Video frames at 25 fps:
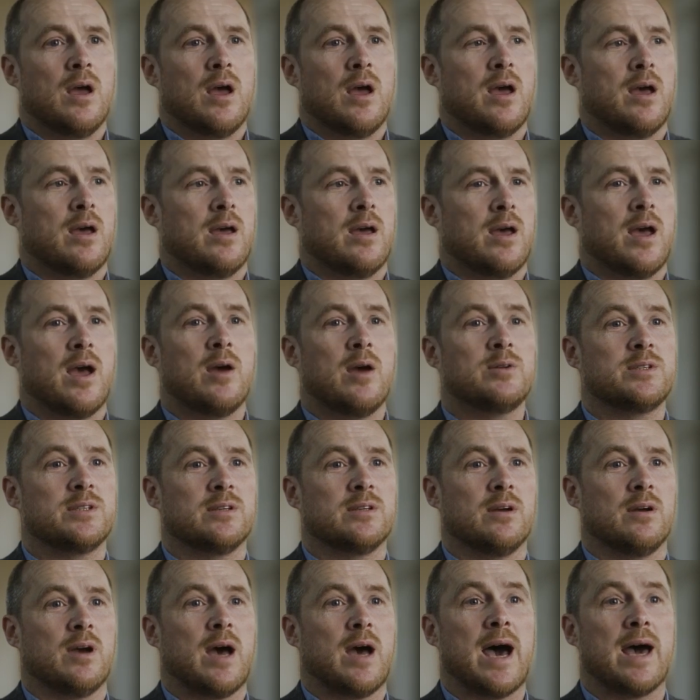uh, how
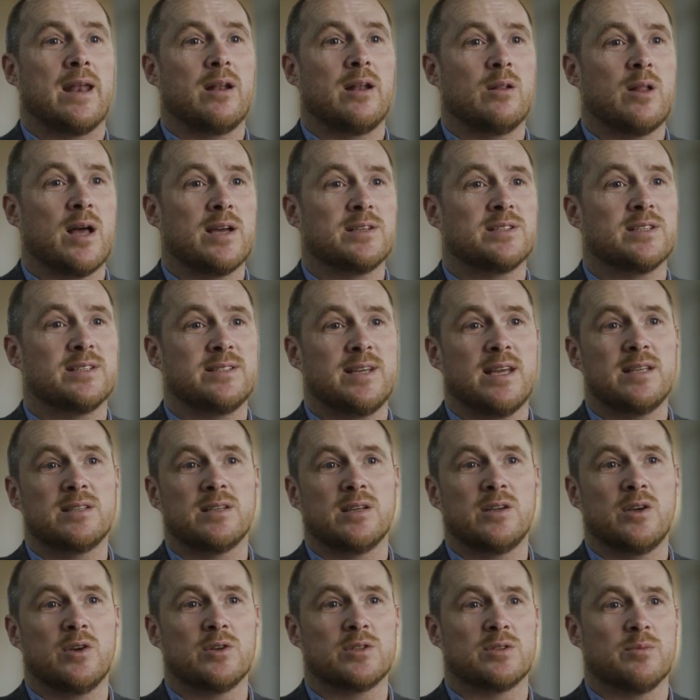to analyze the
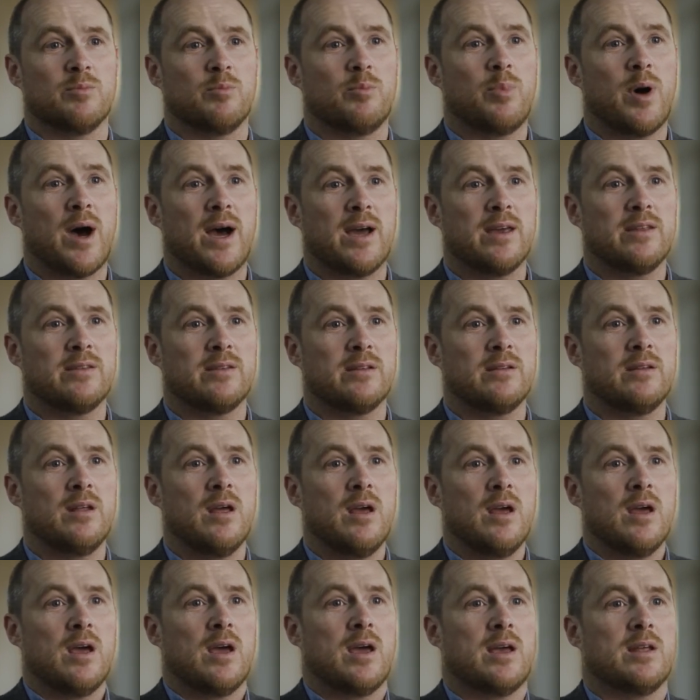data using Python
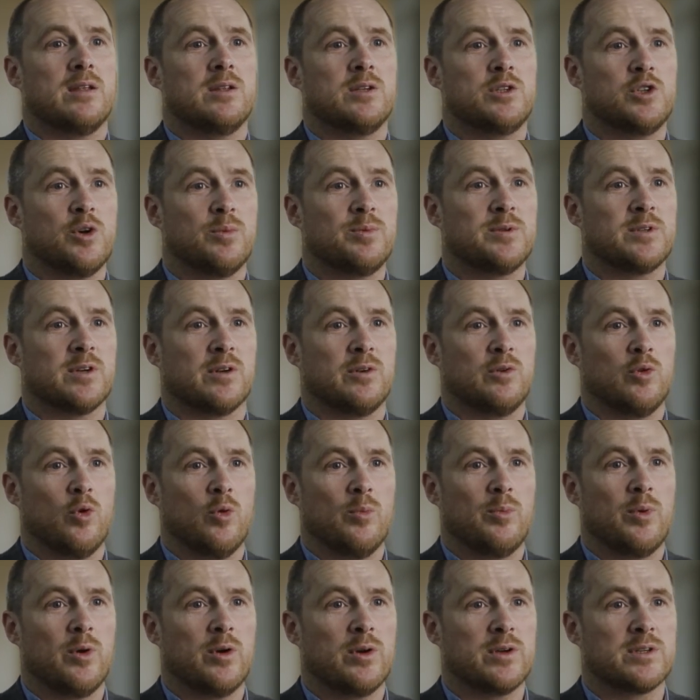and Jupyter
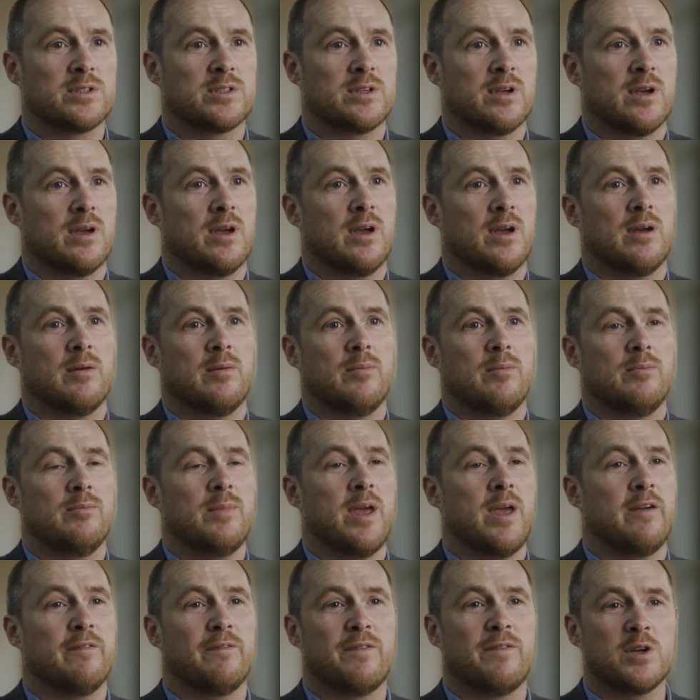notebooks,
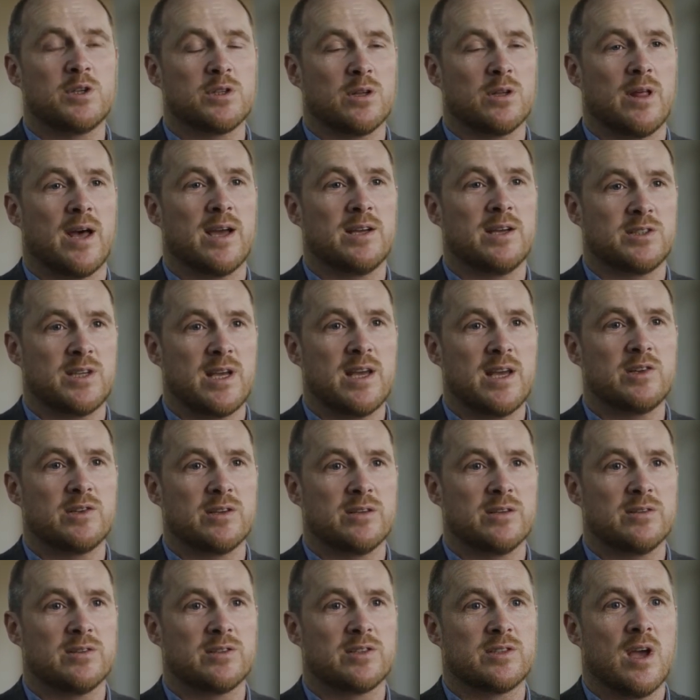make
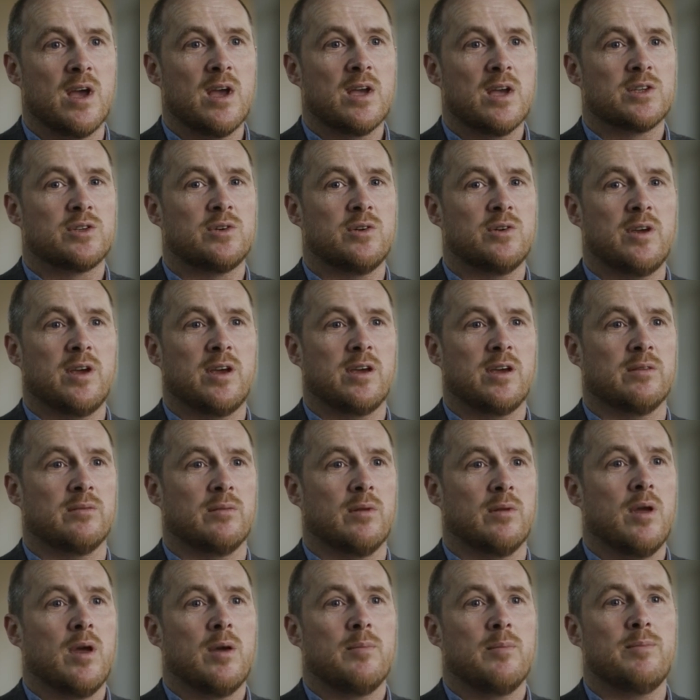visualizations so you
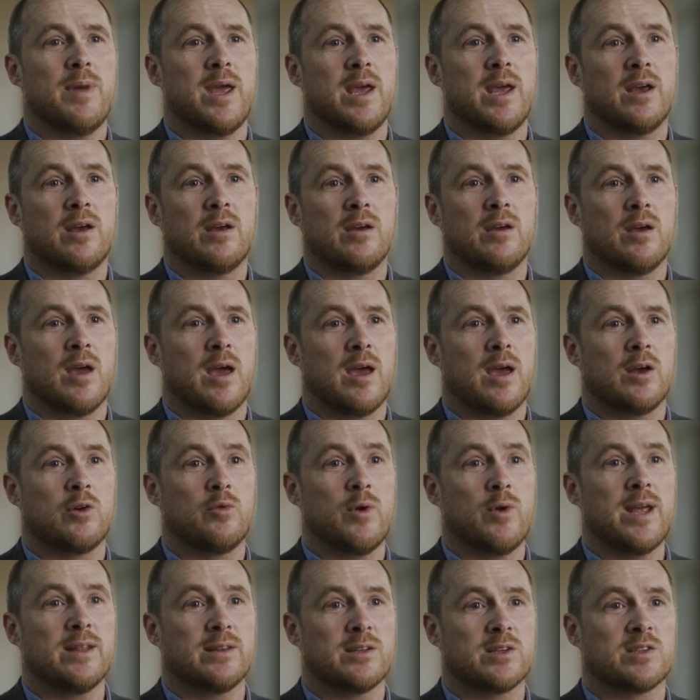can make
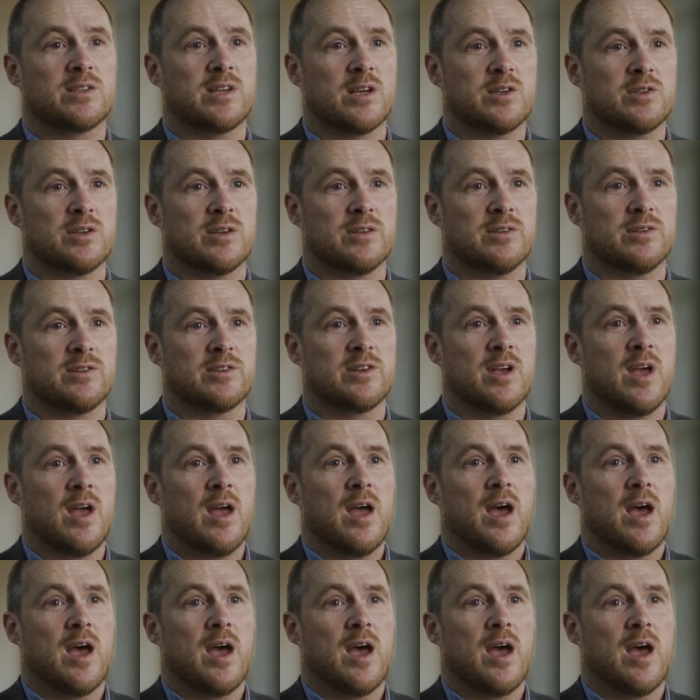great decisions